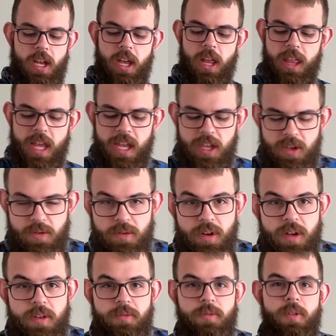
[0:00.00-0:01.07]
Thank you
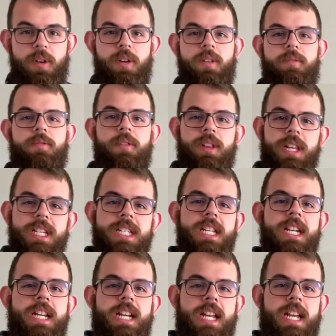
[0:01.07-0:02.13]
for
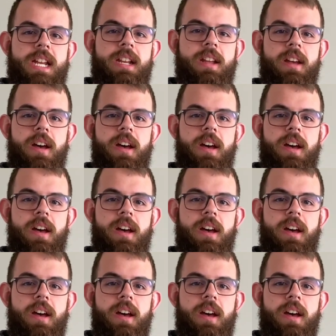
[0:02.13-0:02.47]
listening in.